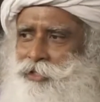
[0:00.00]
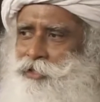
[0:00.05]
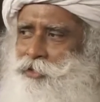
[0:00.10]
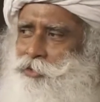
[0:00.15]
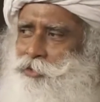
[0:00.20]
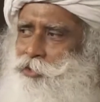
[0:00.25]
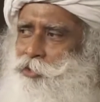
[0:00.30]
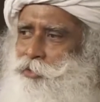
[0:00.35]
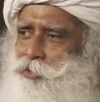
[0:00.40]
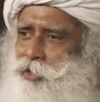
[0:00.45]

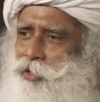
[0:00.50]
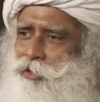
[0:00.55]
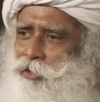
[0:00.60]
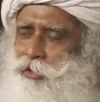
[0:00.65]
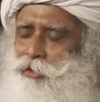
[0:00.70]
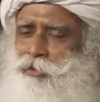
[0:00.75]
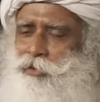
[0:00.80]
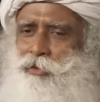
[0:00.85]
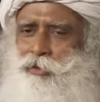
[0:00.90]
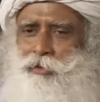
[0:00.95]
you will
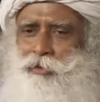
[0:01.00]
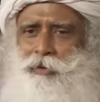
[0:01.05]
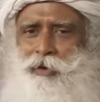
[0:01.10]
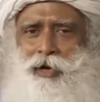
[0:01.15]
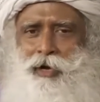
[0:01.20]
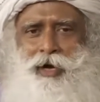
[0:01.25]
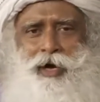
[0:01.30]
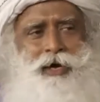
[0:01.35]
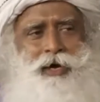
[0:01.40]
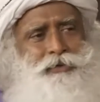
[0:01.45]
not know
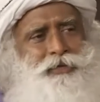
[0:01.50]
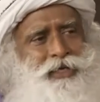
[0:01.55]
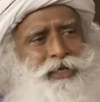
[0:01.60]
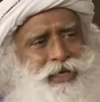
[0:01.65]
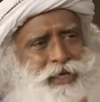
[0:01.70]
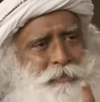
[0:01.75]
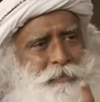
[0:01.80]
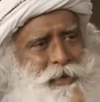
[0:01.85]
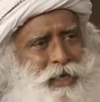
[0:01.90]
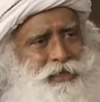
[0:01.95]
how the
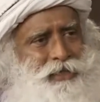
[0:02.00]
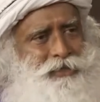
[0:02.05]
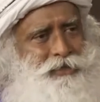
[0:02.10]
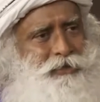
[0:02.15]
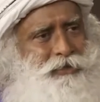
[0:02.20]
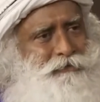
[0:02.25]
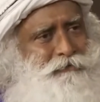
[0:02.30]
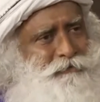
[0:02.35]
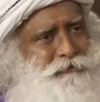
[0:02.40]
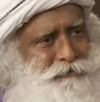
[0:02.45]
day passed
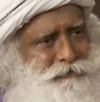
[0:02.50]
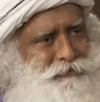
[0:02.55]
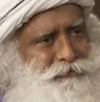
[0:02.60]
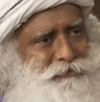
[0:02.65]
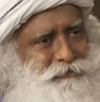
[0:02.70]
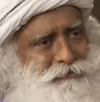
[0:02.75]
off.